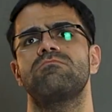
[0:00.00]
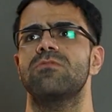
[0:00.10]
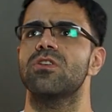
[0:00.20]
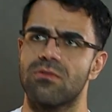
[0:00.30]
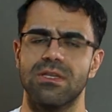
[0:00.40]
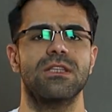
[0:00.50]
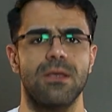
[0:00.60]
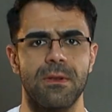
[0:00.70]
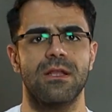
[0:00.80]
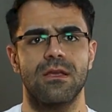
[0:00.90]
They
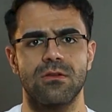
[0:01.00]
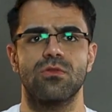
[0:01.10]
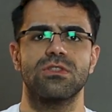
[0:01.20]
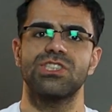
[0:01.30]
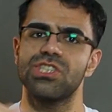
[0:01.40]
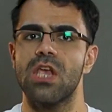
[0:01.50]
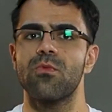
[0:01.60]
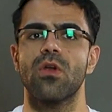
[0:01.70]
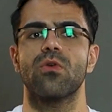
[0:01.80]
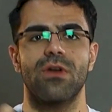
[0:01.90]
typically include
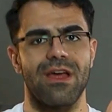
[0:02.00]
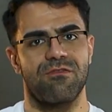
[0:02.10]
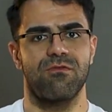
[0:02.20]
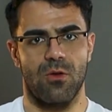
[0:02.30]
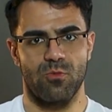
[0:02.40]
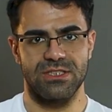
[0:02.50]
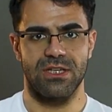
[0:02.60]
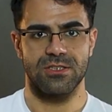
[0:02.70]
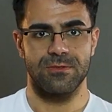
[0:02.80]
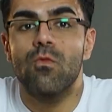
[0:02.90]
J1 or F1
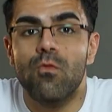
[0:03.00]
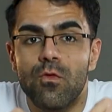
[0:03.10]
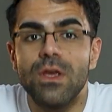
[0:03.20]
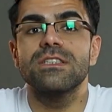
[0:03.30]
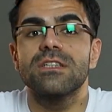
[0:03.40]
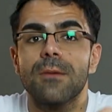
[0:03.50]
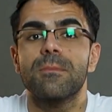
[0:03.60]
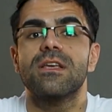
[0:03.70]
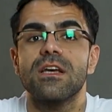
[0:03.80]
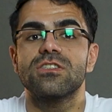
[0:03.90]
visas. Visa
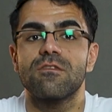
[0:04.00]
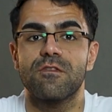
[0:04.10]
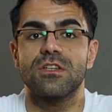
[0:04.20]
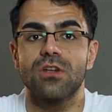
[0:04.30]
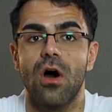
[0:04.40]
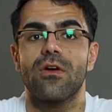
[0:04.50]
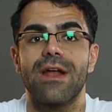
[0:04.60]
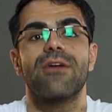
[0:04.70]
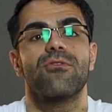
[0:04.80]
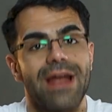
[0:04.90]
application fees are
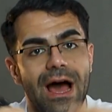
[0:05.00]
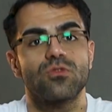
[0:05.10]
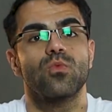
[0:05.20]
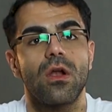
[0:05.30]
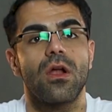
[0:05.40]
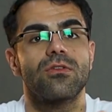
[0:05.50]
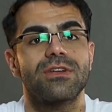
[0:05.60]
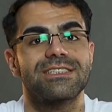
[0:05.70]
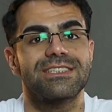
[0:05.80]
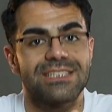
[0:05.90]
around
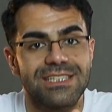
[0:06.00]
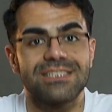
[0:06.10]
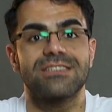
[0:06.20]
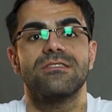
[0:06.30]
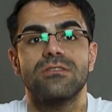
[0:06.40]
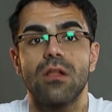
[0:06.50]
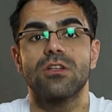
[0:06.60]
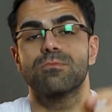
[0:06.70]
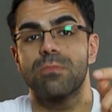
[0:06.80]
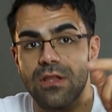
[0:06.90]

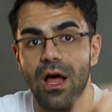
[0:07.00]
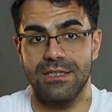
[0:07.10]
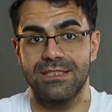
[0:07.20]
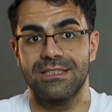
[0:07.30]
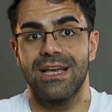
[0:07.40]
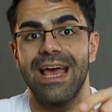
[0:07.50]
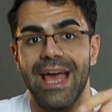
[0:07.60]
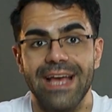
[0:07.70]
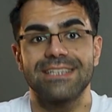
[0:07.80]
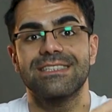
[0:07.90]
$160 plus
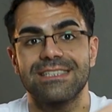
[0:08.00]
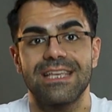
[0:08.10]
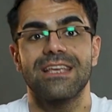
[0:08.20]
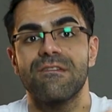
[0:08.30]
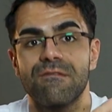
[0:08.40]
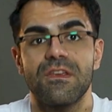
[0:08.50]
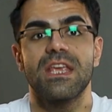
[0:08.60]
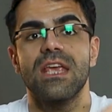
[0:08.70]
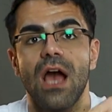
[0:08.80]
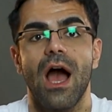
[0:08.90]

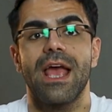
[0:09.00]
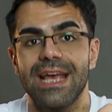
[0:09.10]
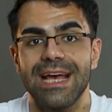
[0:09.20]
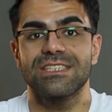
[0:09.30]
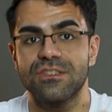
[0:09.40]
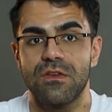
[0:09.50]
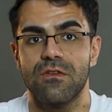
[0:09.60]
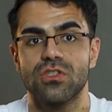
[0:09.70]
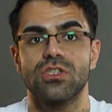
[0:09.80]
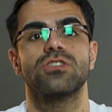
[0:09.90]
SEVIS fee,
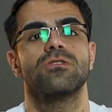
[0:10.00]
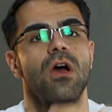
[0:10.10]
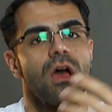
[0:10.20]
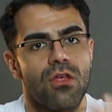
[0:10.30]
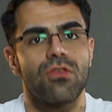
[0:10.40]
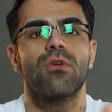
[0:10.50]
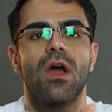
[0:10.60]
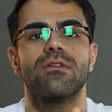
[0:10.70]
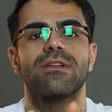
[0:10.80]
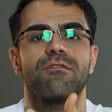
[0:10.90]
which is
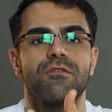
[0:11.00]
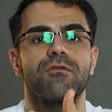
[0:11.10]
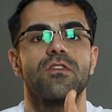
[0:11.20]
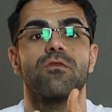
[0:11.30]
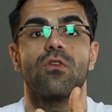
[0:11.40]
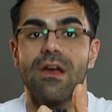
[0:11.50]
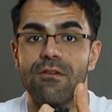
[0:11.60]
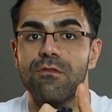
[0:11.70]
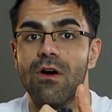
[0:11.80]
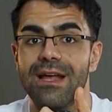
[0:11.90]
$350 for
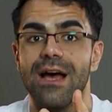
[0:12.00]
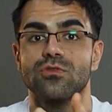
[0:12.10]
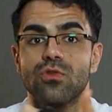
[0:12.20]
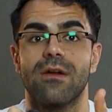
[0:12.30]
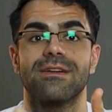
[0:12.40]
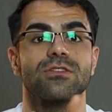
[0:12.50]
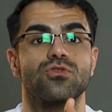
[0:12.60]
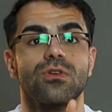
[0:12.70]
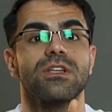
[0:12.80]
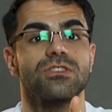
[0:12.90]
F1 and
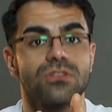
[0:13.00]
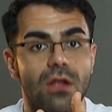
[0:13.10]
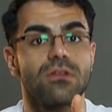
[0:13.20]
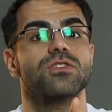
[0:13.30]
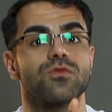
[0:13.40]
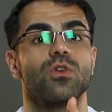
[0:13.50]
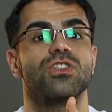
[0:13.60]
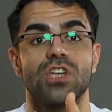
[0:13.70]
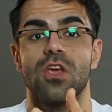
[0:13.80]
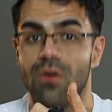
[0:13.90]
$220 for
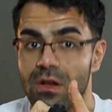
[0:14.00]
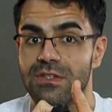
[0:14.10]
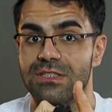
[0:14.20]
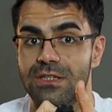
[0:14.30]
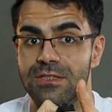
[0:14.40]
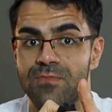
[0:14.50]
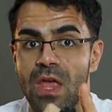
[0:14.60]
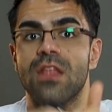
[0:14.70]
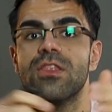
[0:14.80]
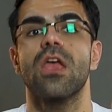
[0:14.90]
J1 visas.
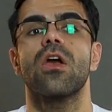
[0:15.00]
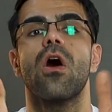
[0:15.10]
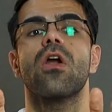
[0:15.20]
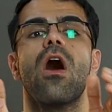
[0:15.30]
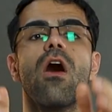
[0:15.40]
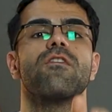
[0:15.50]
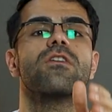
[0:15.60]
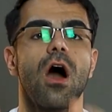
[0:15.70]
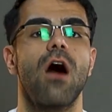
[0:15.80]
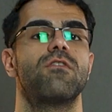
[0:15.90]
They are often
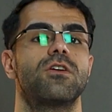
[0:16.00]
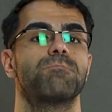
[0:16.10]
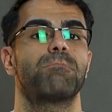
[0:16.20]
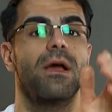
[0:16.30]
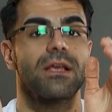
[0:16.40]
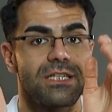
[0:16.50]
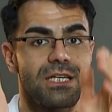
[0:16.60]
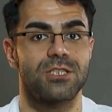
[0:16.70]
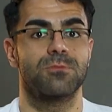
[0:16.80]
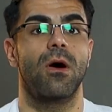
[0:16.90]
covered by
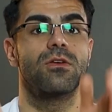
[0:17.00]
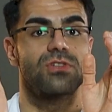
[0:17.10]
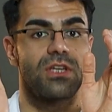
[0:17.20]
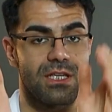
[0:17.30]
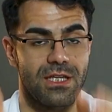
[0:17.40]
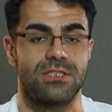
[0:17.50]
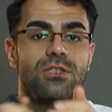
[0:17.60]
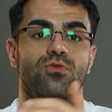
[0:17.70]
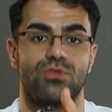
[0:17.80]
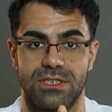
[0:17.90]
sponsoring
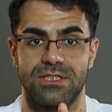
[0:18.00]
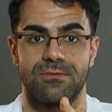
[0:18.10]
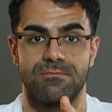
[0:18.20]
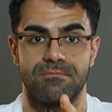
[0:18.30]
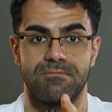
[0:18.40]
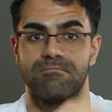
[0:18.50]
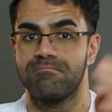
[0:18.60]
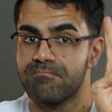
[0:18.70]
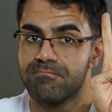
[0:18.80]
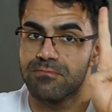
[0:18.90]
institutions.
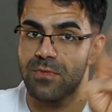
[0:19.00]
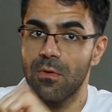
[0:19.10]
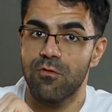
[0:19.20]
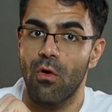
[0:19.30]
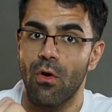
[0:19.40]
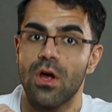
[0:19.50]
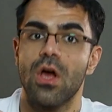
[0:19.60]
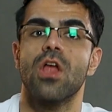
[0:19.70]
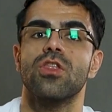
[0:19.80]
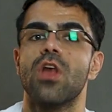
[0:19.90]
Number 4.
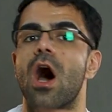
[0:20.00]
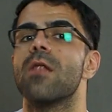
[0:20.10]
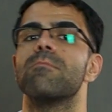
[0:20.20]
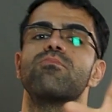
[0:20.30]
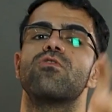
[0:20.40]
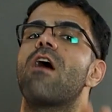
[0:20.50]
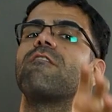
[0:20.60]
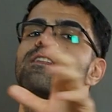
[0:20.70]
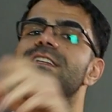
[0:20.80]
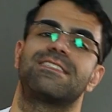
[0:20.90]

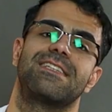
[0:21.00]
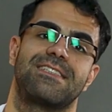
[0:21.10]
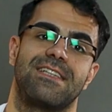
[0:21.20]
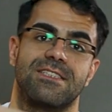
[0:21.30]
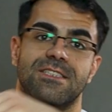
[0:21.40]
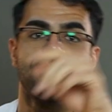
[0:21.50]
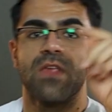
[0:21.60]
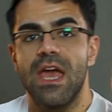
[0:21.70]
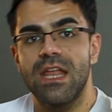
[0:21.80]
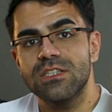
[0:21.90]
Non-profit assistance.
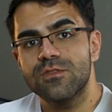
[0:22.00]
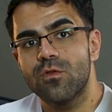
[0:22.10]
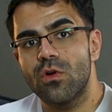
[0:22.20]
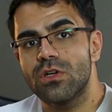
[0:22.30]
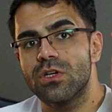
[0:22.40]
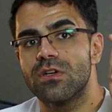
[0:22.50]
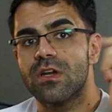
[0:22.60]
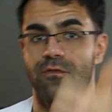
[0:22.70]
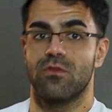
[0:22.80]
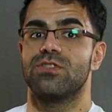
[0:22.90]
It is for
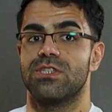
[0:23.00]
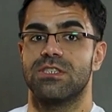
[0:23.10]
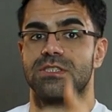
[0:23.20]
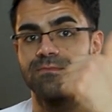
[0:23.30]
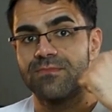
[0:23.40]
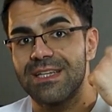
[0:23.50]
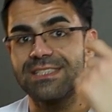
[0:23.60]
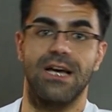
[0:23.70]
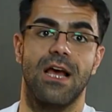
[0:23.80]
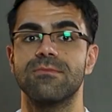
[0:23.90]
refugees,
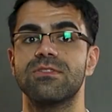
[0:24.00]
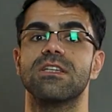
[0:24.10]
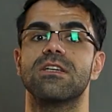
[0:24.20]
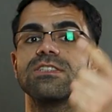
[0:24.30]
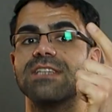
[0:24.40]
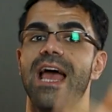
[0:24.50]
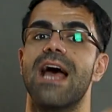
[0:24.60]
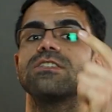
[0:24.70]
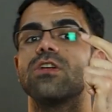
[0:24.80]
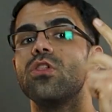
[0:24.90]
asylum seekers,
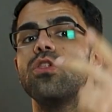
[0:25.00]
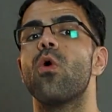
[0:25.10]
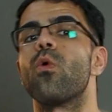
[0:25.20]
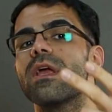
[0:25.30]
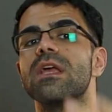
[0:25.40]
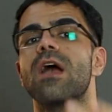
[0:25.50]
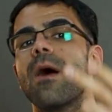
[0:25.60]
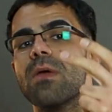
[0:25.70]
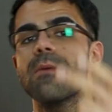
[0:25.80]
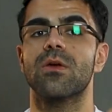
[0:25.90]
and
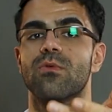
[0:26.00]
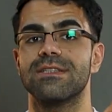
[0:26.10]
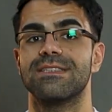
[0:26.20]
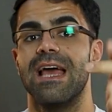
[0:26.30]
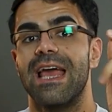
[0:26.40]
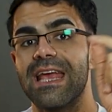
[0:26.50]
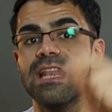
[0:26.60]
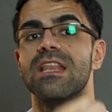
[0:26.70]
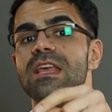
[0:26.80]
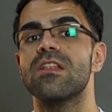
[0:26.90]
low-income immigrants
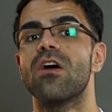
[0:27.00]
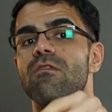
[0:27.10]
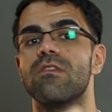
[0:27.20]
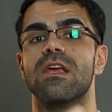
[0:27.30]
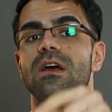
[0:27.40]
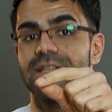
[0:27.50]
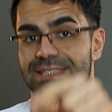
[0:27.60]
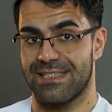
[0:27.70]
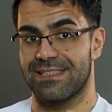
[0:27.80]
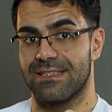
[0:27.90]
in need of legal
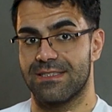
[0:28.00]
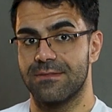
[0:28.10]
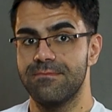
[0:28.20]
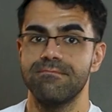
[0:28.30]
assistance.